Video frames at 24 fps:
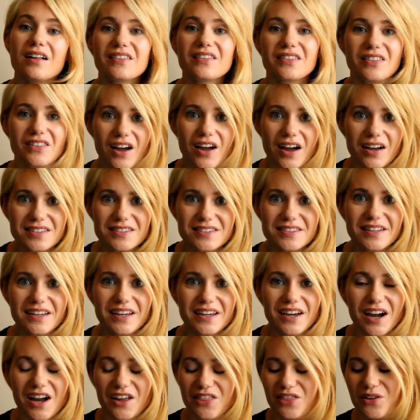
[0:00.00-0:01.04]

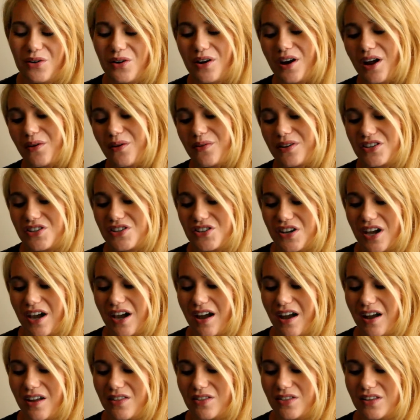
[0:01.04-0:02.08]
Lastly, I thought I would
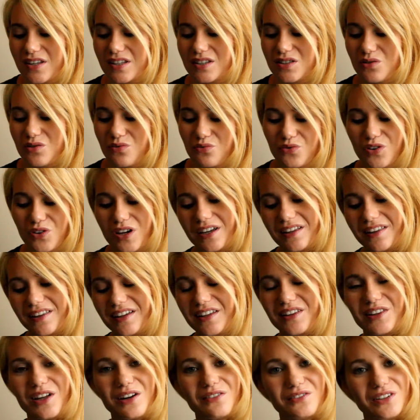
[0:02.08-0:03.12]
share this
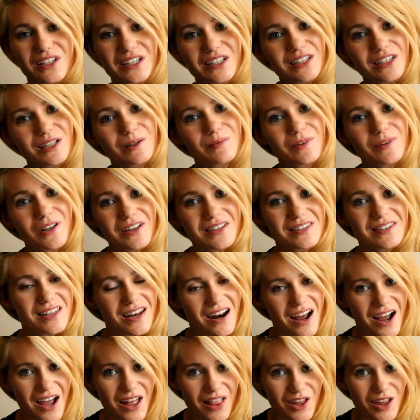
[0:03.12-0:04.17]
really lovely lip gloss
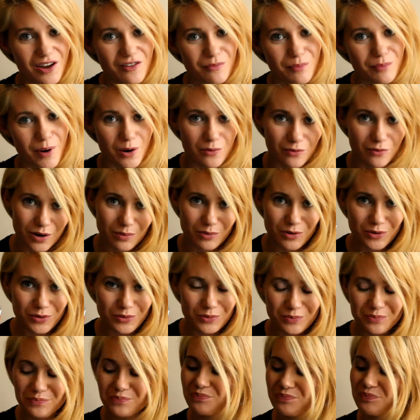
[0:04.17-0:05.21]
that I love by
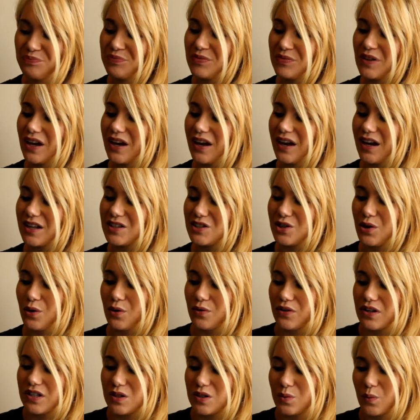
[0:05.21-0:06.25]
Rimmel. It's
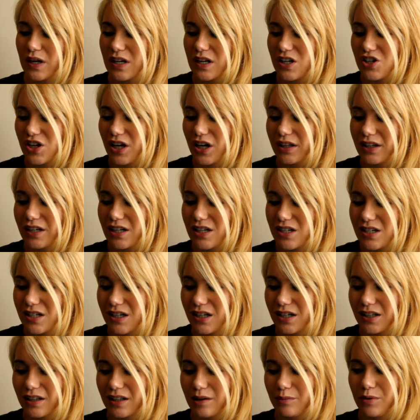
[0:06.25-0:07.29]
called the Sweet Jelly
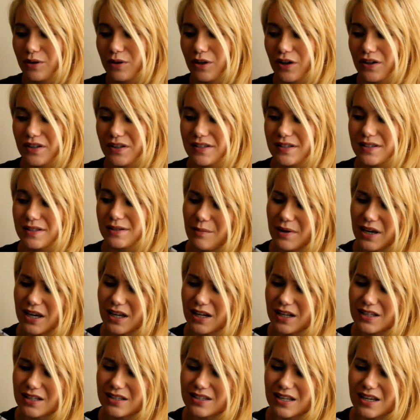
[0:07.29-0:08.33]
Sheer Lip Gloss.
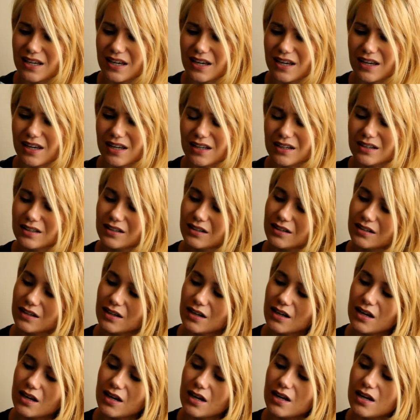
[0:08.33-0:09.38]
It is in
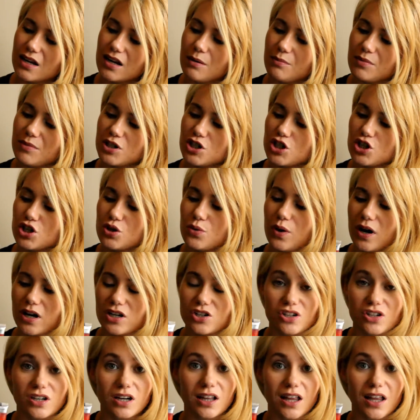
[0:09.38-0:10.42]
number
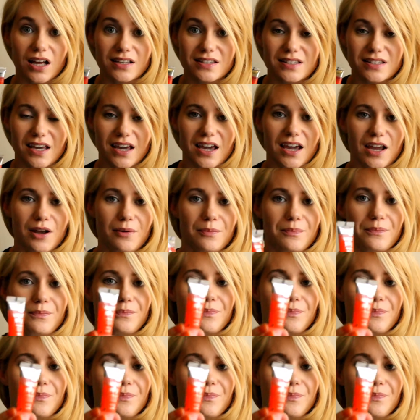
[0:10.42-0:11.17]
200 Glacé.